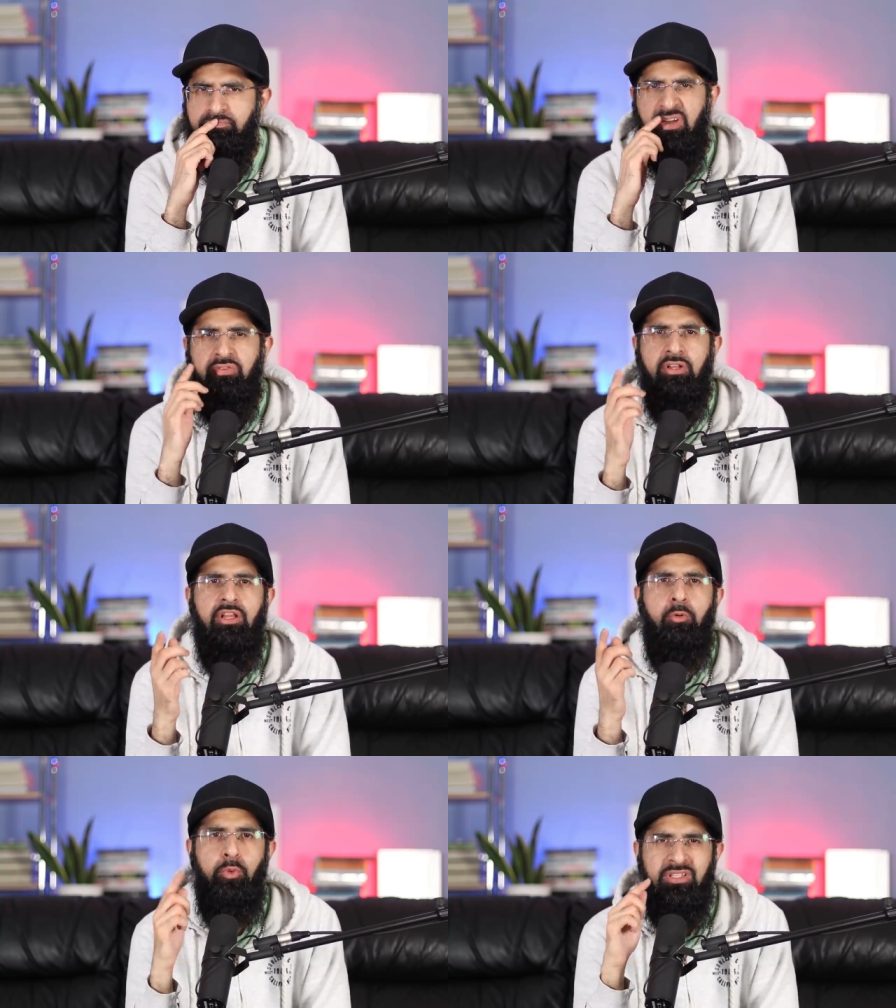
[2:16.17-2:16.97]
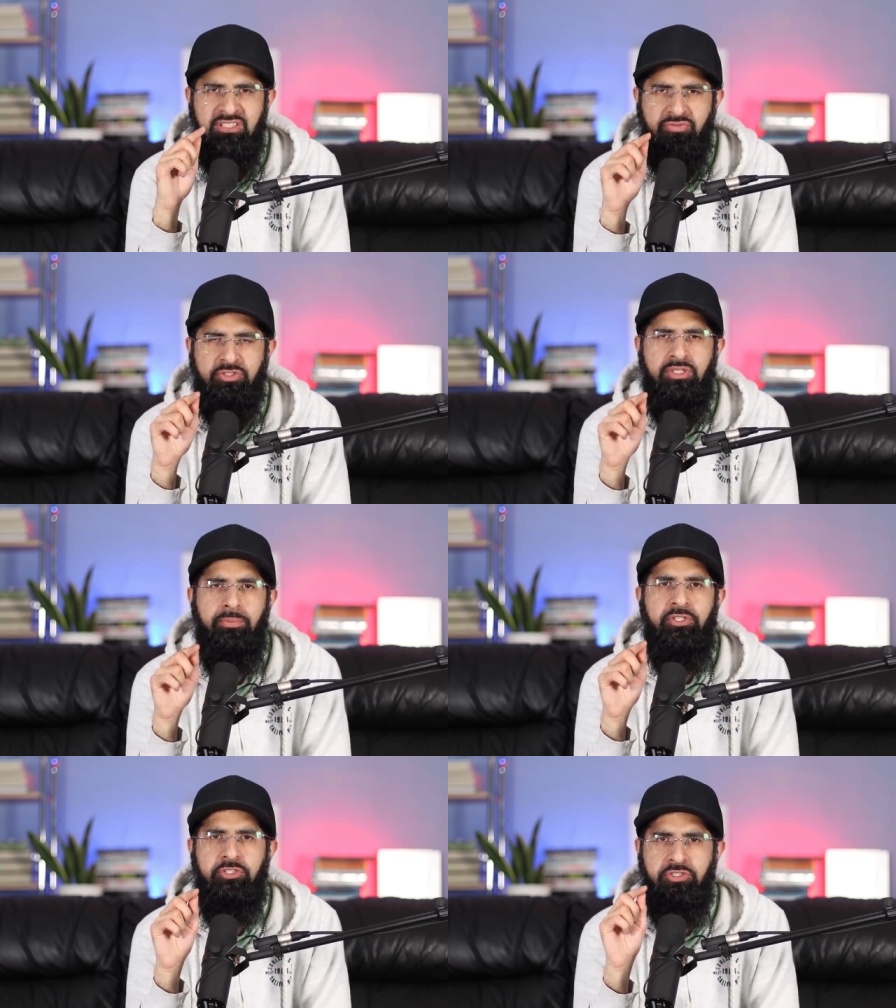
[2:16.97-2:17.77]
But if Allah wills for
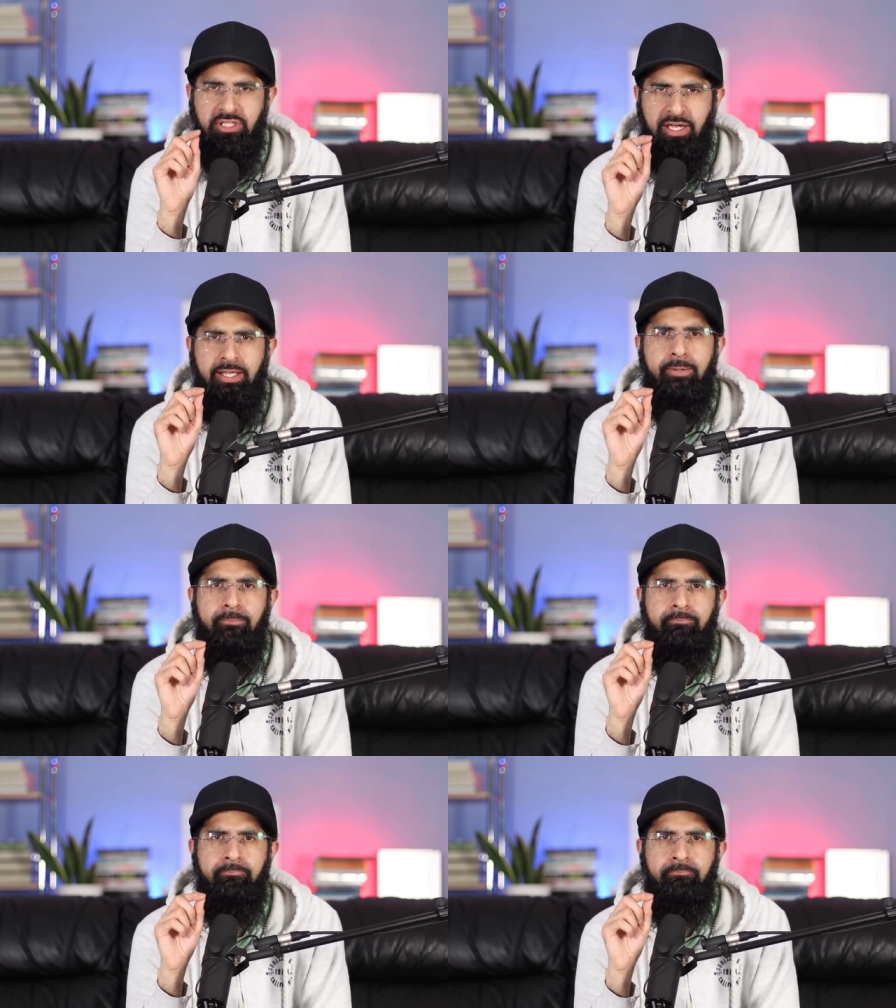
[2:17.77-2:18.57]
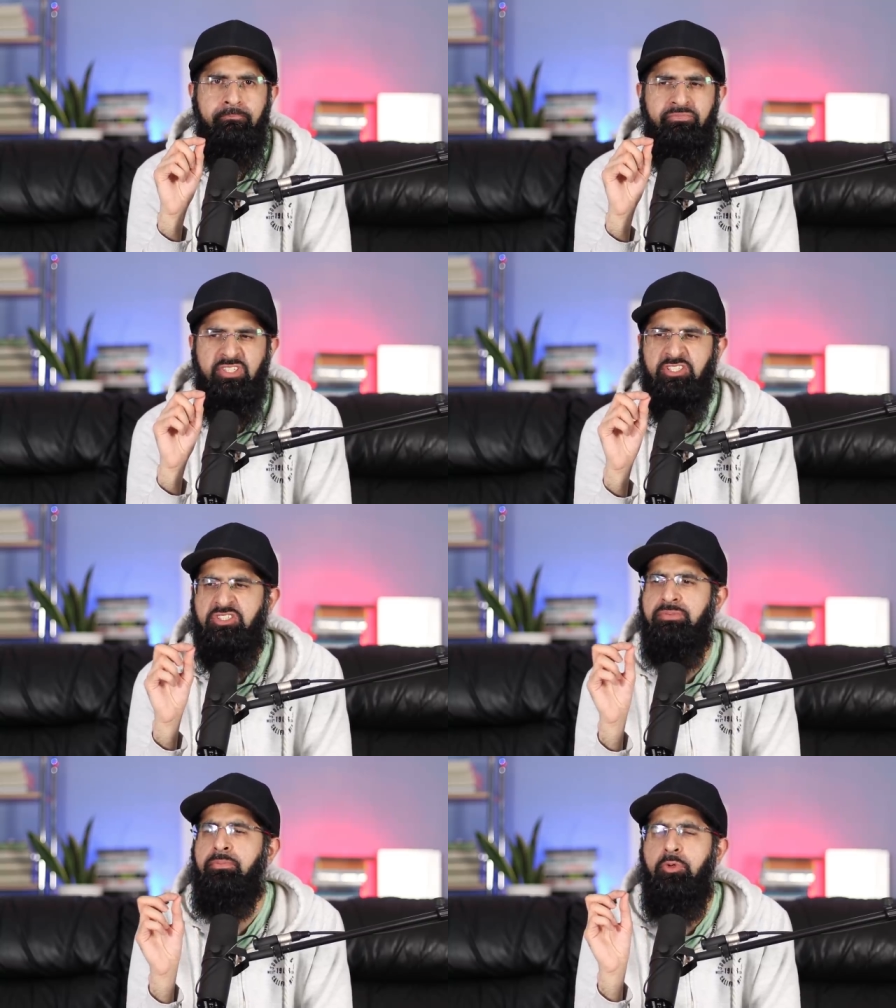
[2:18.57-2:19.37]
somebody to die, the
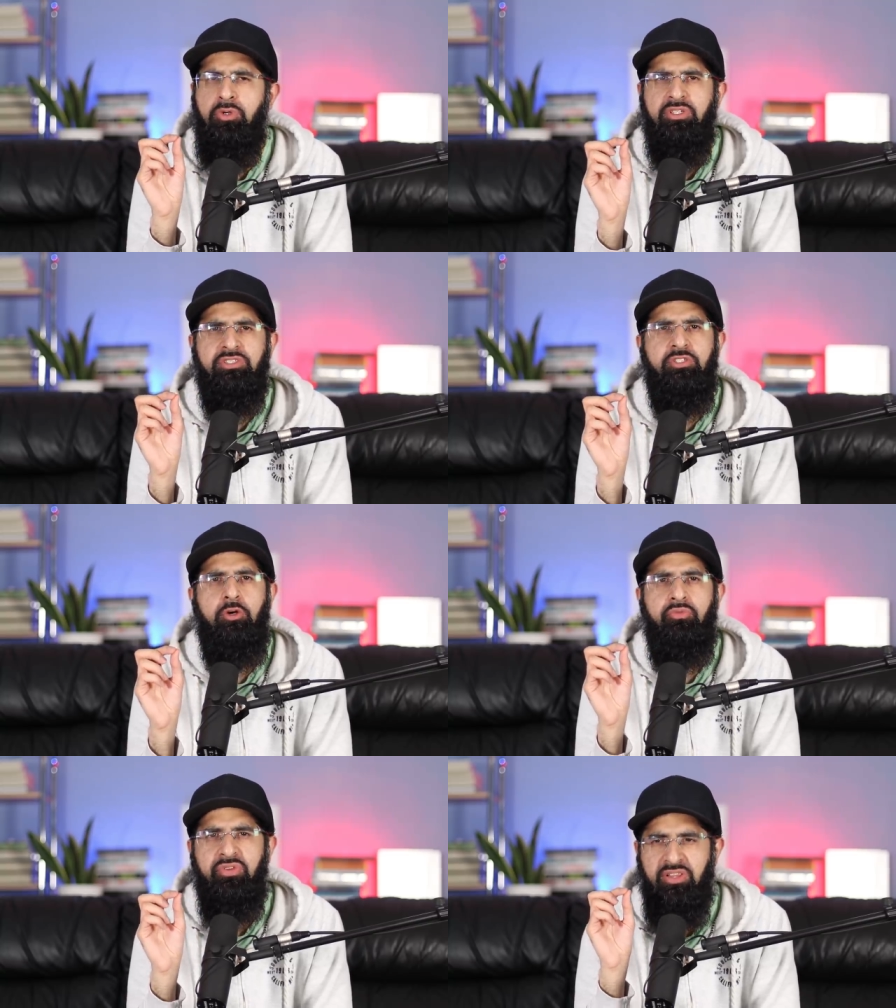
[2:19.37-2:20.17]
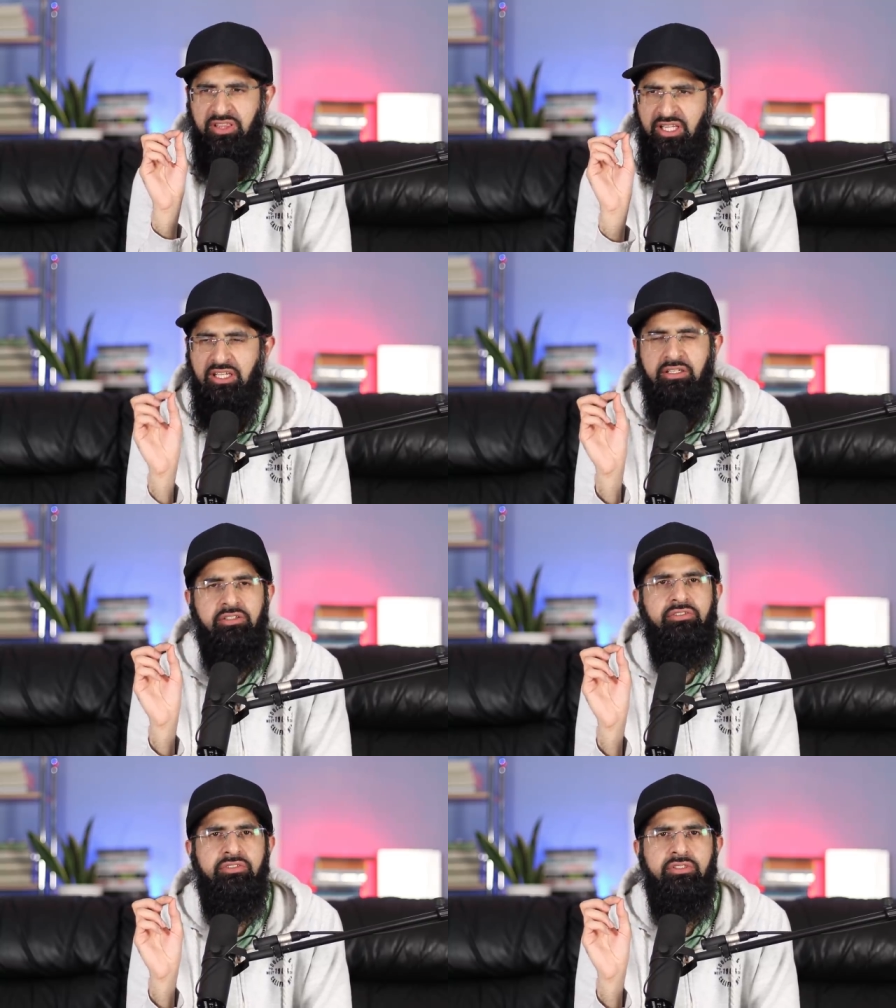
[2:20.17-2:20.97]
smallest of
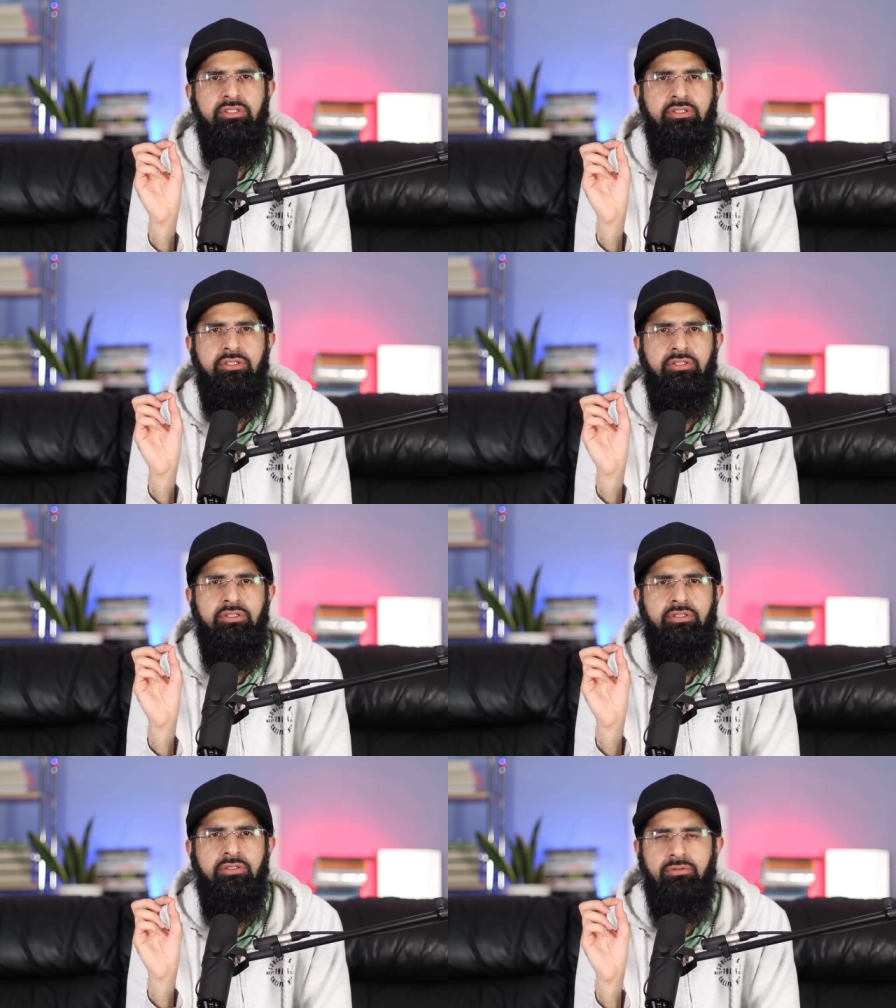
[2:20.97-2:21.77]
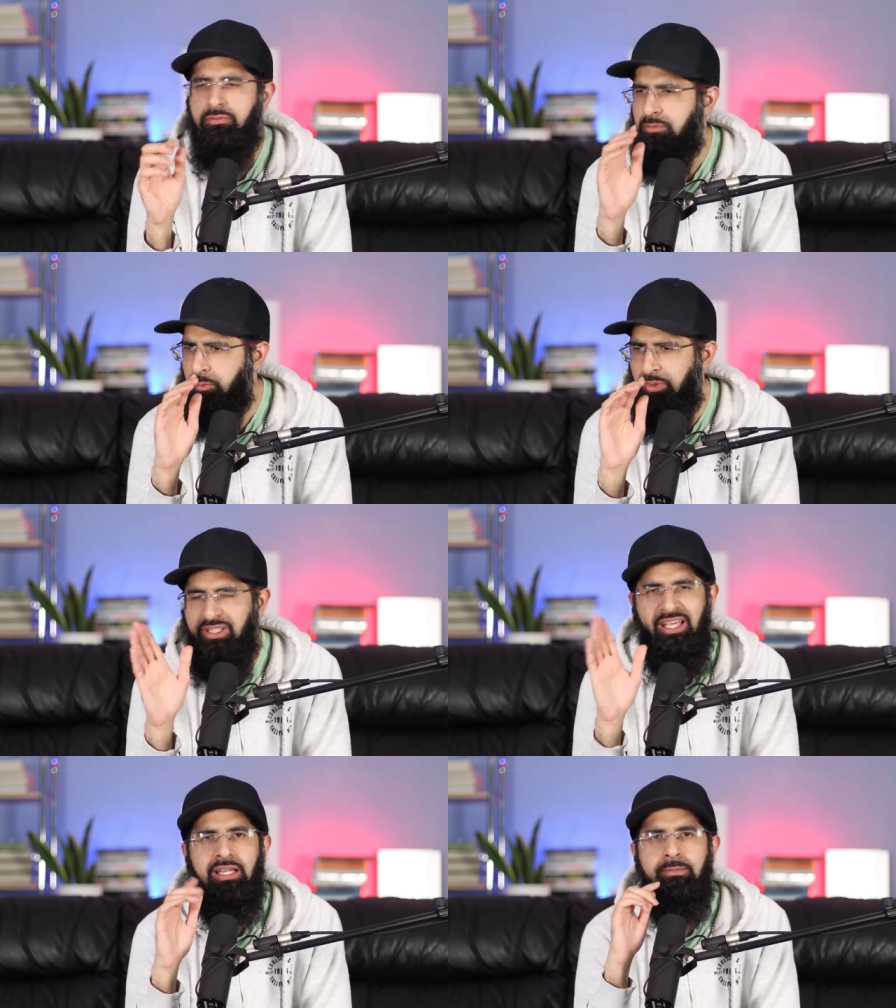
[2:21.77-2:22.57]
things will
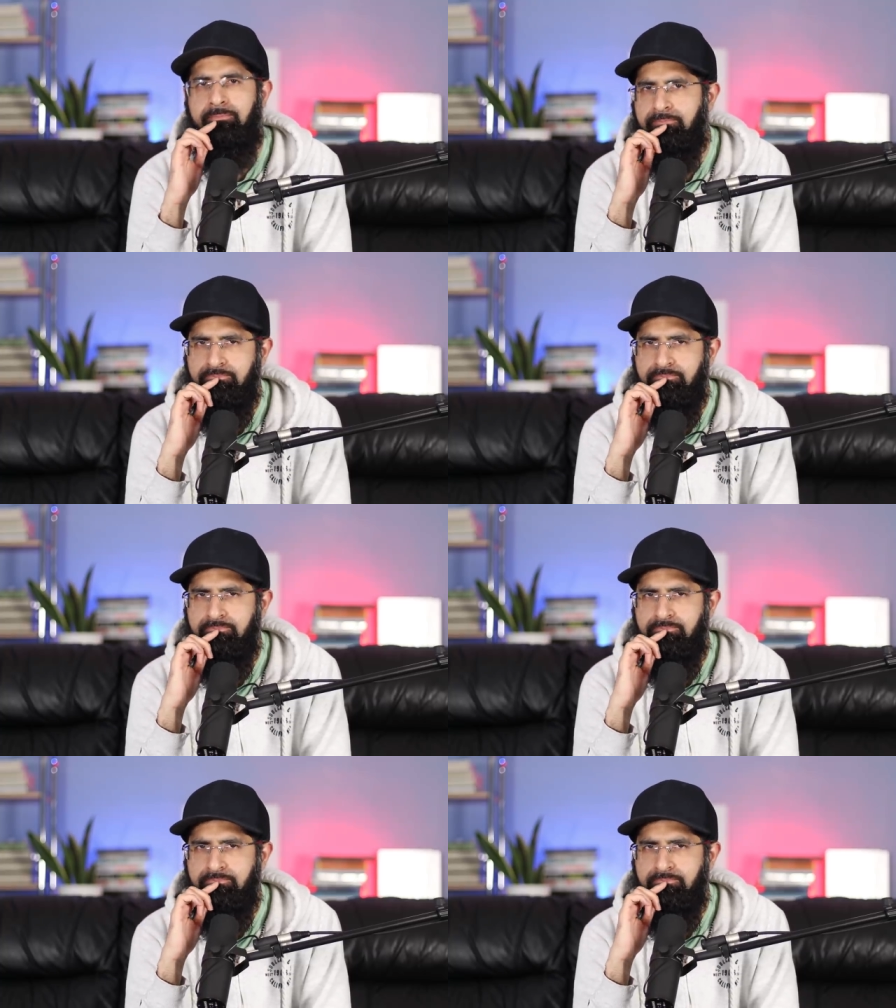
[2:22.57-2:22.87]
kill him.